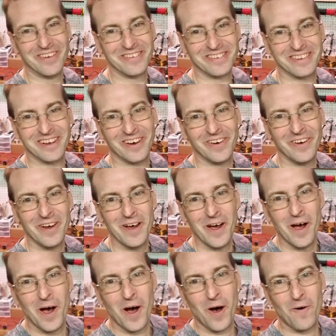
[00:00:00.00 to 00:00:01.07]
So
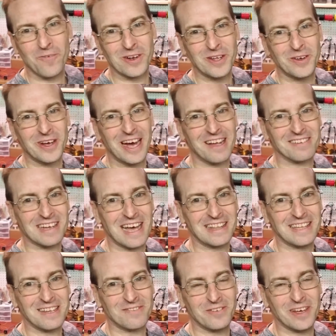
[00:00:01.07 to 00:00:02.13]
hopefully you guys like
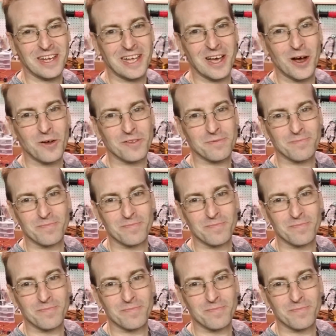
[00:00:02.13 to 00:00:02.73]
these videos.